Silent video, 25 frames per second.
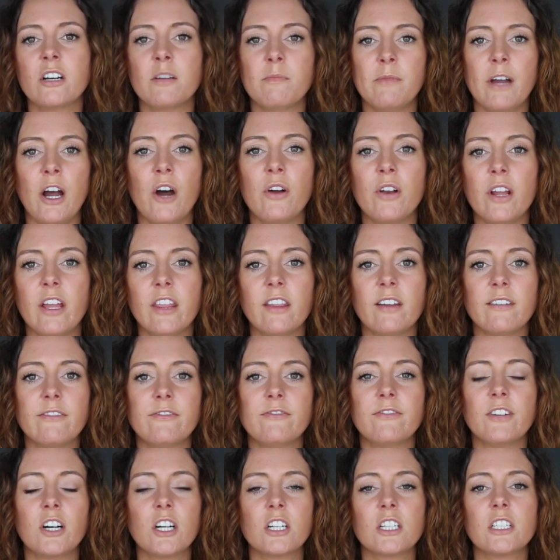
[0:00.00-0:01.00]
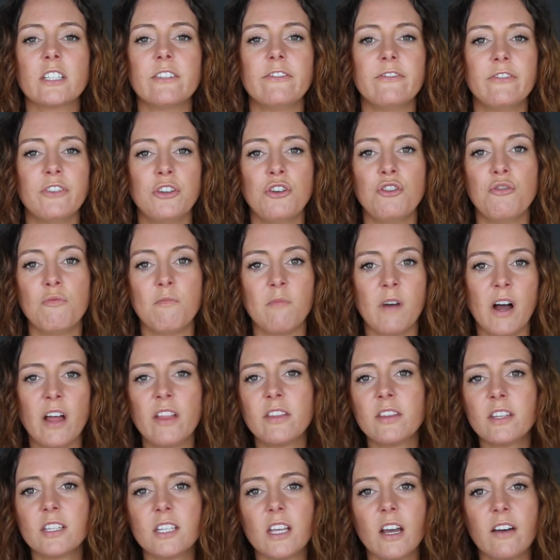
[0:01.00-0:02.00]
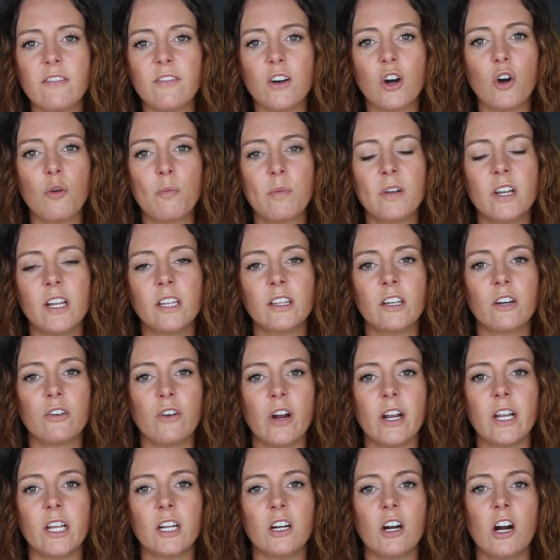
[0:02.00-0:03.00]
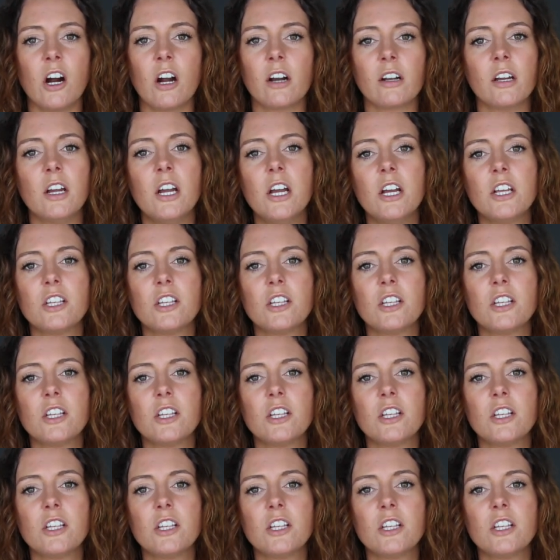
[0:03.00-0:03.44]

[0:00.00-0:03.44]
amount in the first few months of opening the credit card.